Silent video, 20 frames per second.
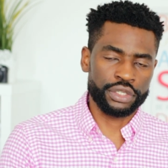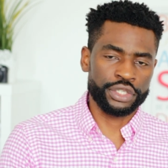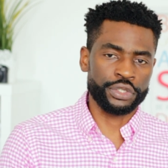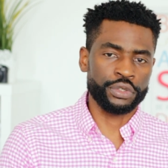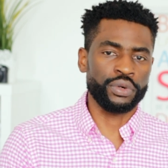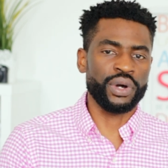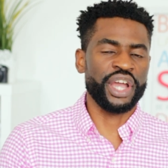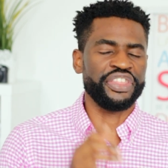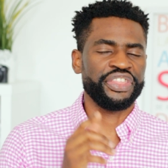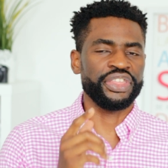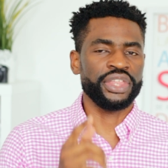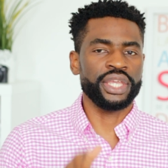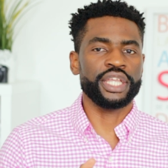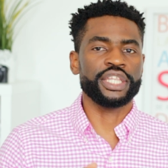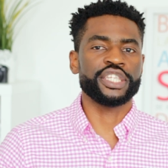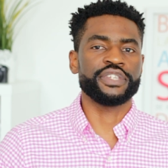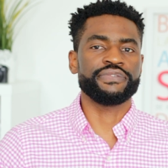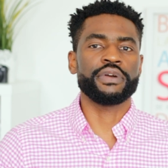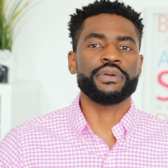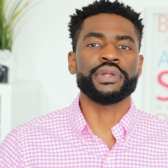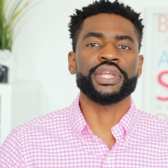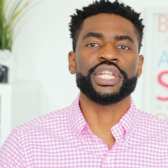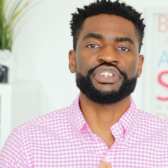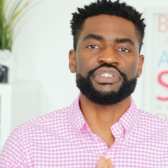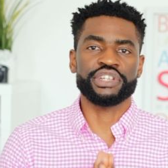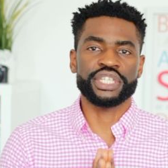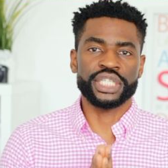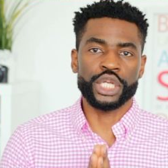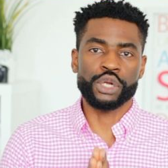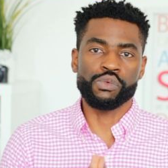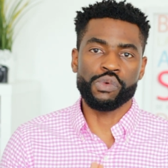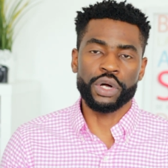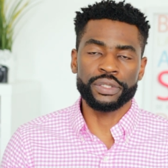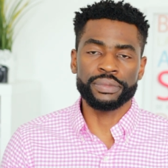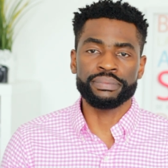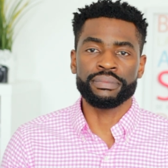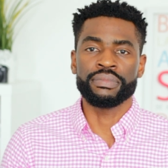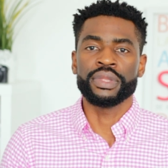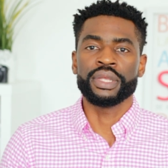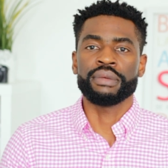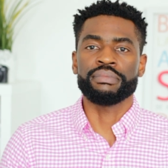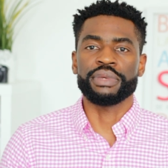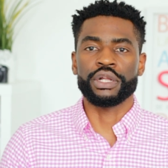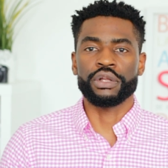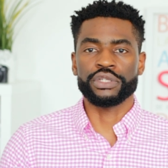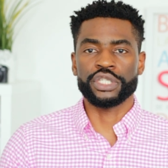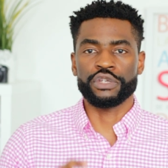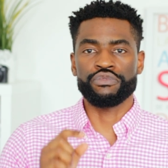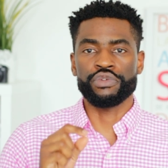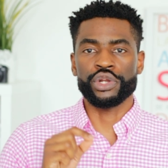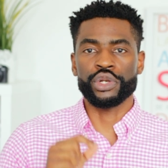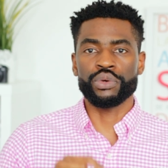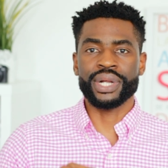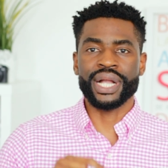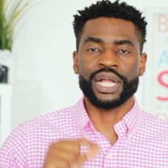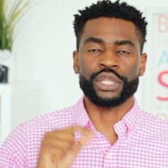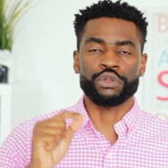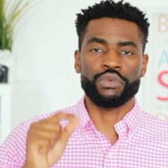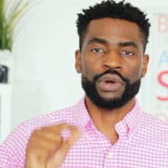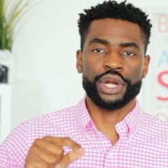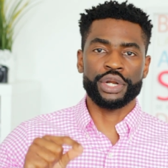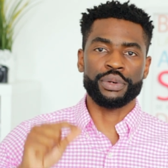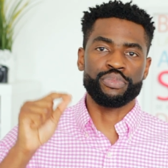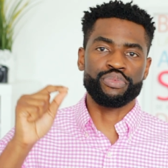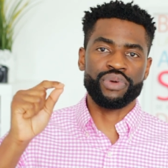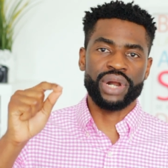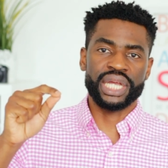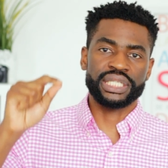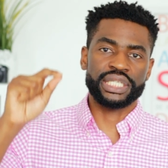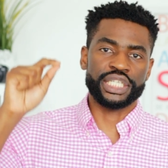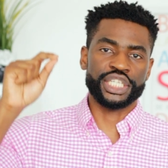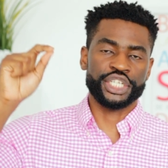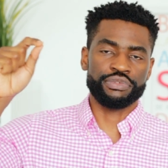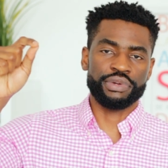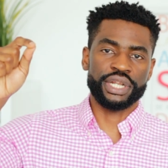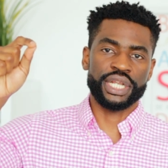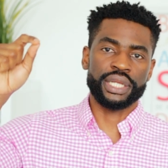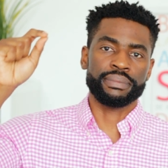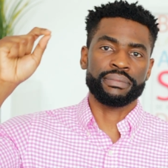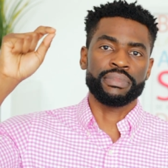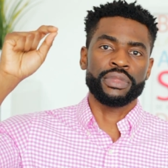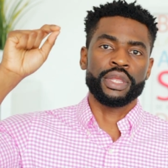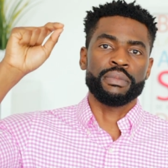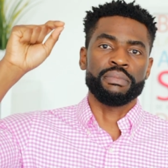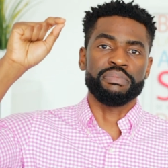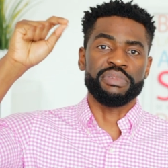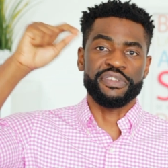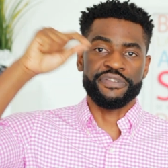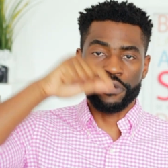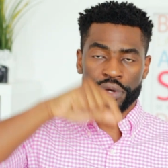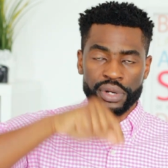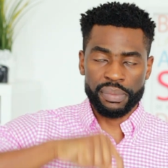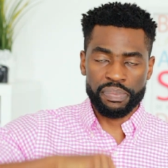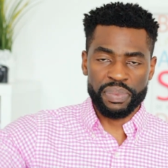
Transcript: So I think it's a very interesting one, because if we look at where the price is trading before the